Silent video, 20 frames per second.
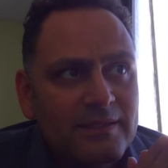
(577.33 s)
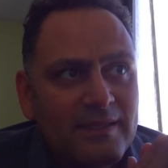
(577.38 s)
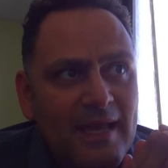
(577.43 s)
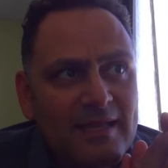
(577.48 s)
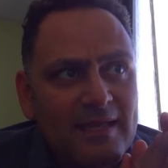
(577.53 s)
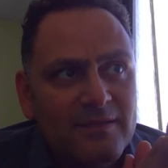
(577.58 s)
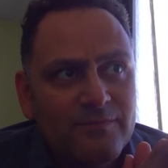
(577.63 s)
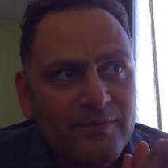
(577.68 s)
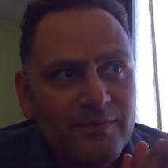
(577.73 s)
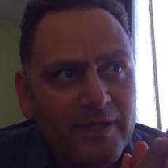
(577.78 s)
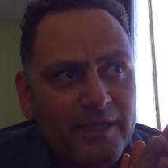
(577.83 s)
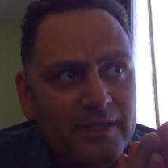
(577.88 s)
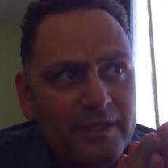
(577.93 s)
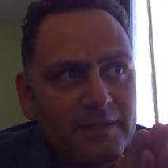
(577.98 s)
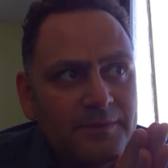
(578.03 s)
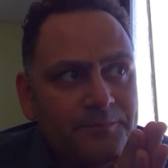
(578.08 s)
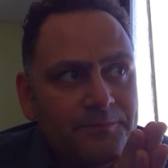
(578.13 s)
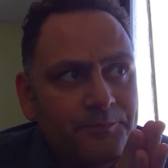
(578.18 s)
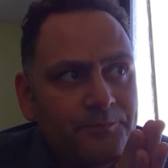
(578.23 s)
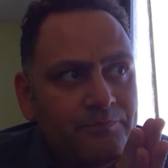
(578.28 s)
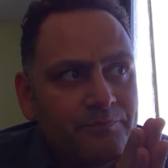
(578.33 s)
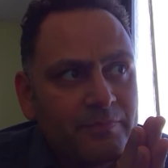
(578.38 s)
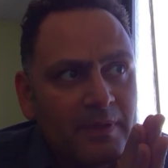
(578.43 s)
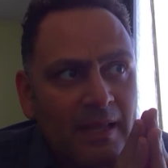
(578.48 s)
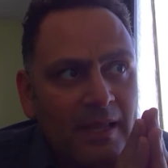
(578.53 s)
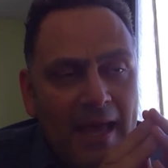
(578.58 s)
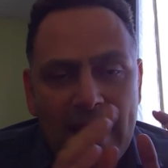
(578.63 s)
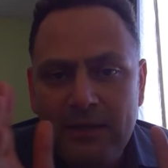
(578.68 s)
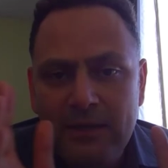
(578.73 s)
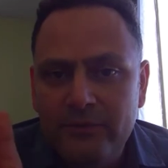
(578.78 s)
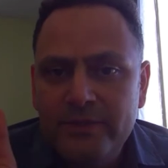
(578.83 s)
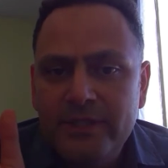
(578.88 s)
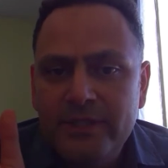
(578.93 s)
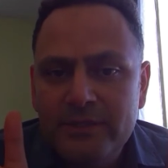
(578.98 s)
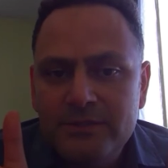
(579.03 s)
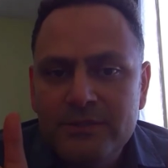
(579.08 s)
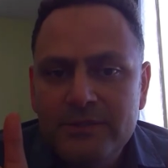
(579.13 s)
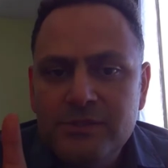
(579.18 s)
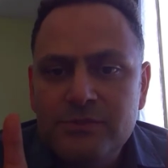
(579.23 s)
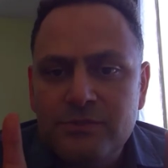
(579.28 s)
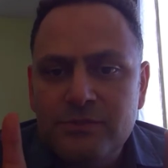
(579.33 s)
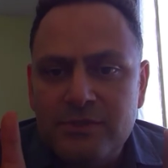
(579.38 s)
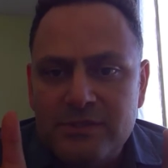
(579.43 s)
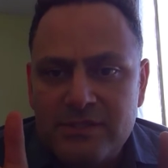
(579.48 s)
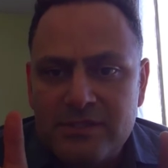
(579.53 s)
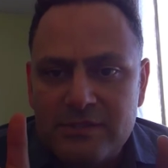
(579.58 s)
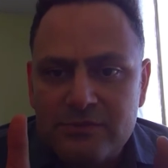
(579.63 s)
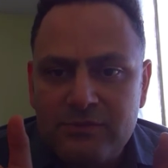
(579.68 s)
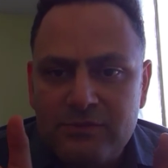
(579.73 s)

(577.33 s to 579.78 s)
that way allocate resources.